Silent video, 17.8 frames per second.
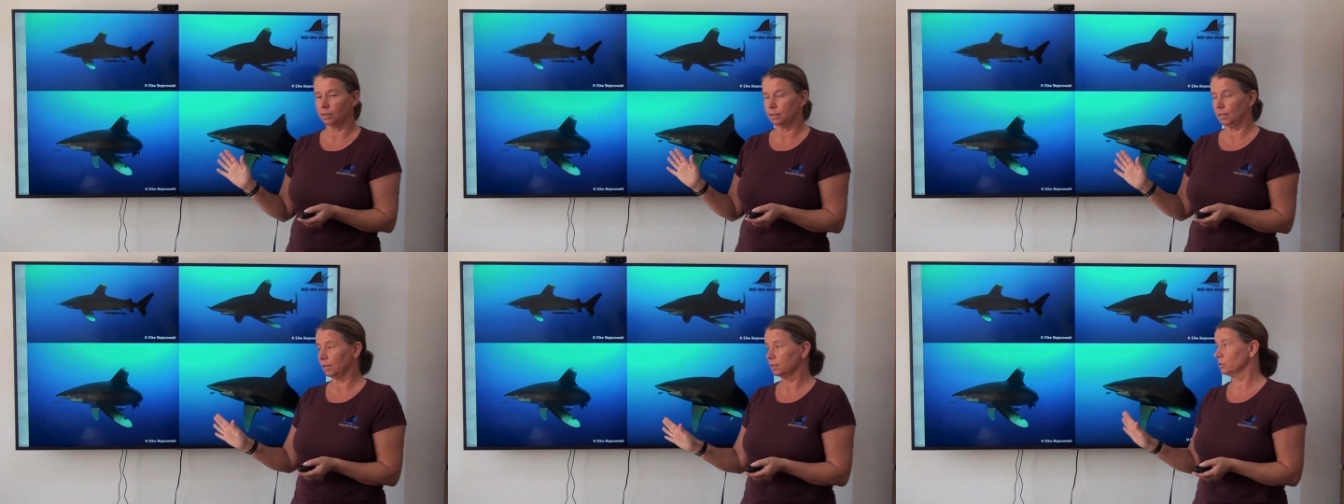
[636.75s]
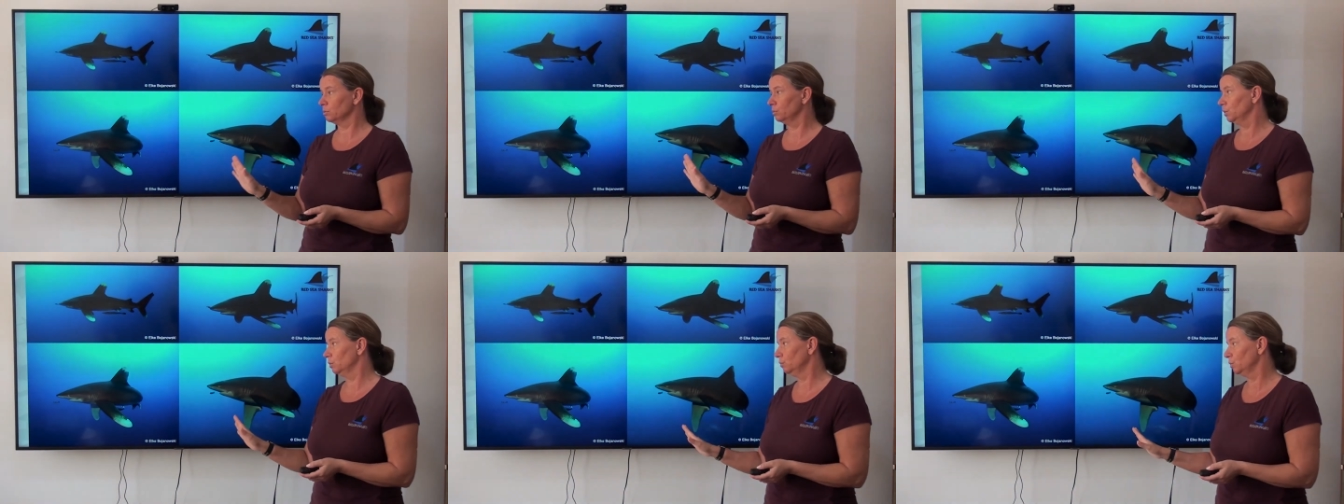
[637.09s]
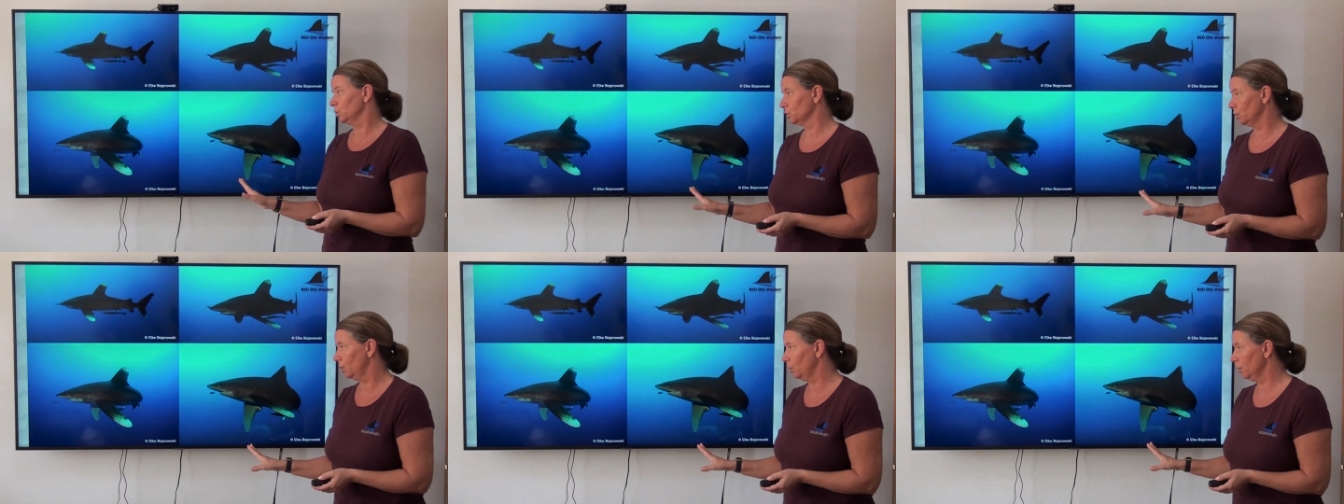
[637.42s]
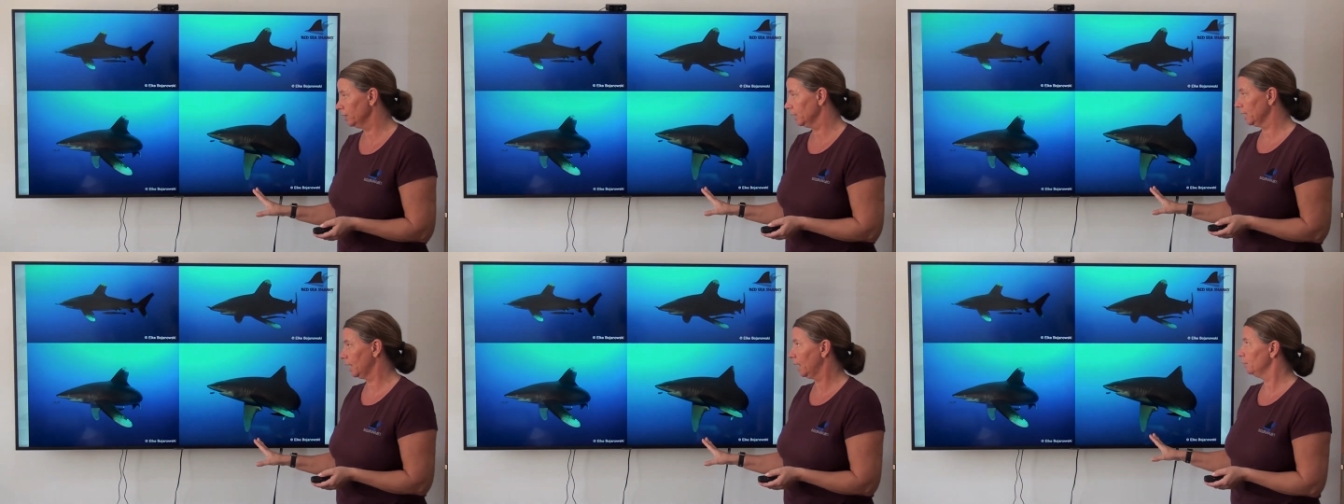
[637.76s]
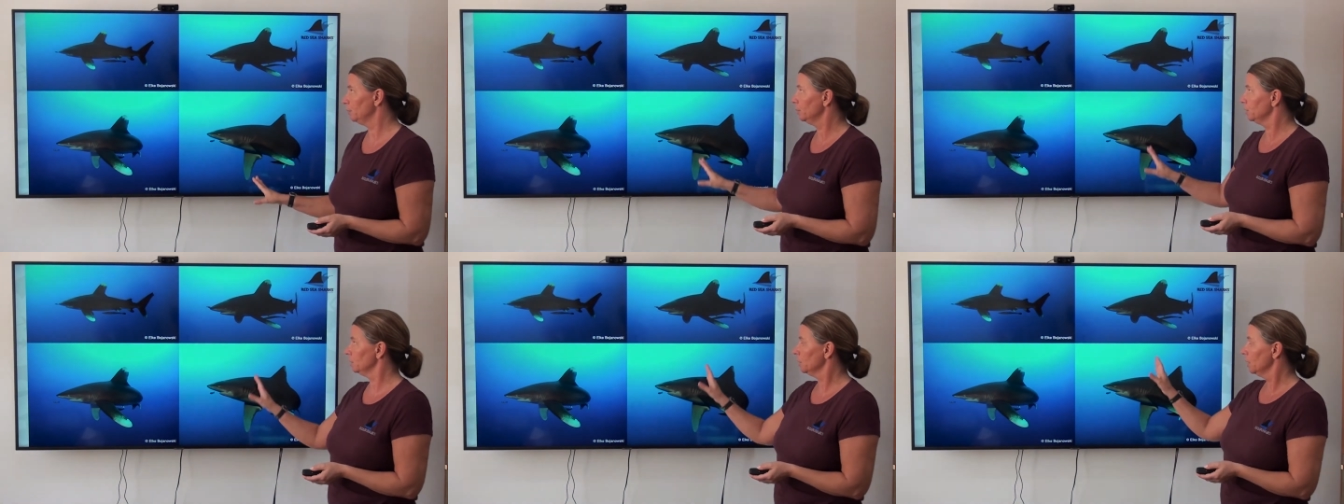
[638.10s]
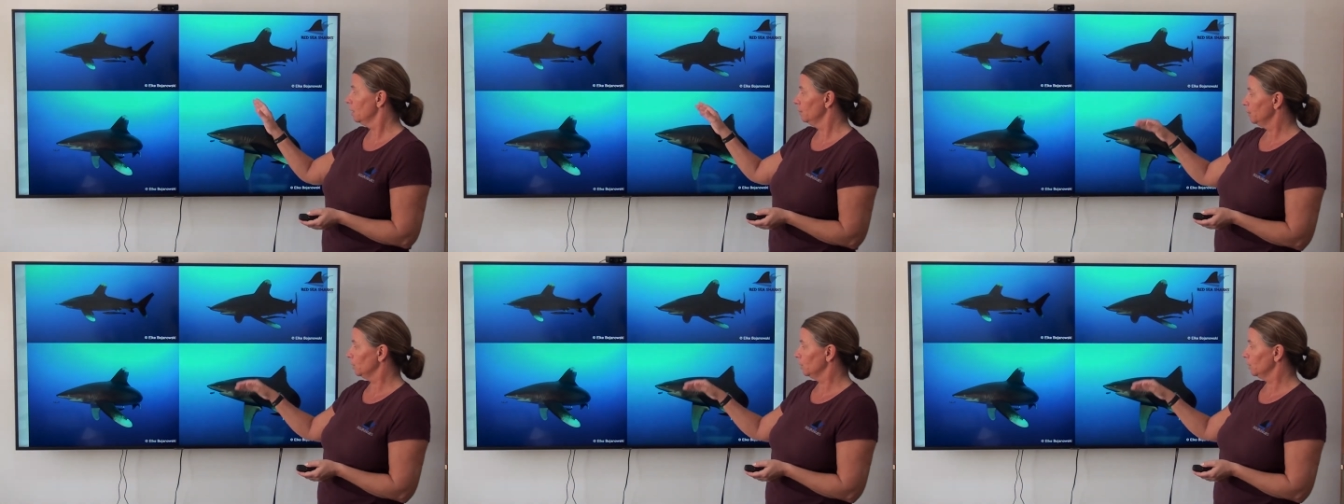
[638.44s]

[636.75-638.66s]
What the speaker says: And that's what was all that happened,